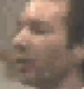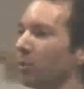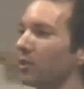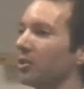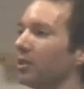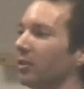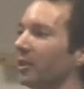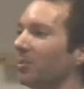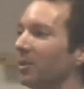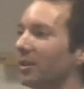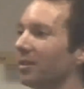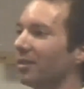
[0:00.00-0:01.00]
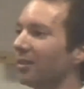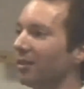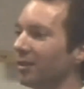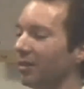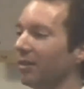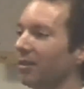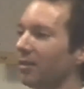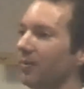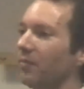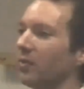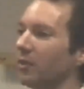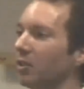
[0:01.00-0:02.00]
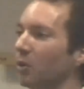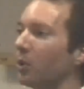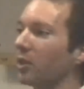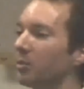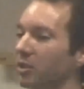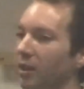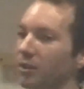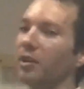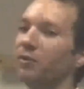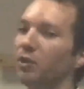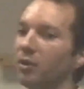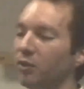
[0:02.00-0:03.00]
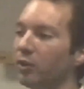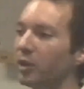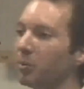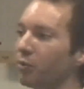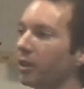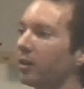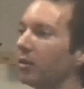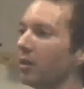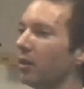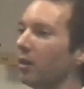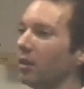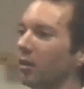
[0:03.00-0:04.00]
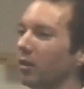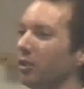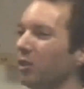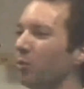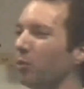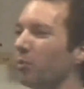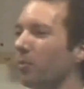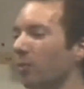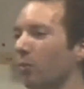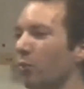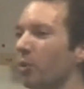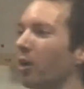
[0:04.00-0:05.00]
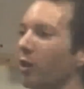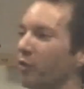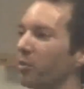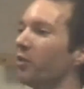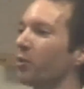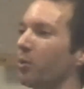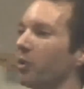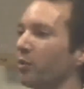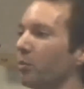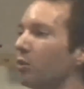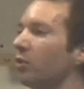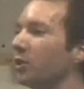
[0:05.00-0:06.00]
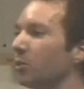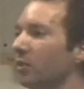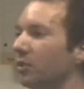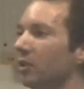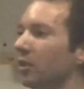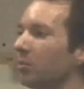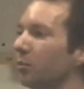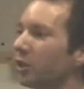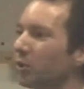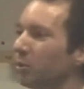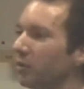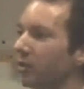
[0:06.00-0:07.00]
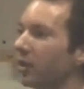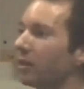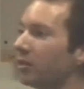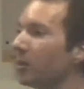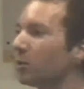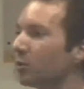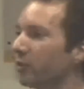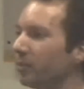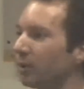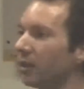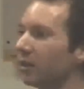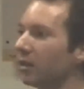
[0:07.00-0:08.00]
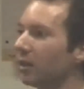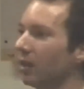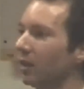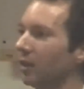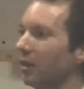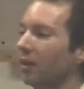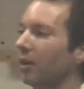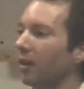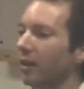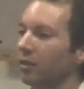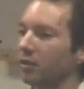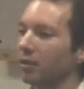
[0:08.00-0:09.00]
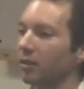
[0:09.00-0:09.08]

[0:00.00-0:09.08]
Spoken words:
think we're stealing, but what it comes down to it, if you can bring, we borrow from everywhere, from movies we've seen, books we've read, games we've played, and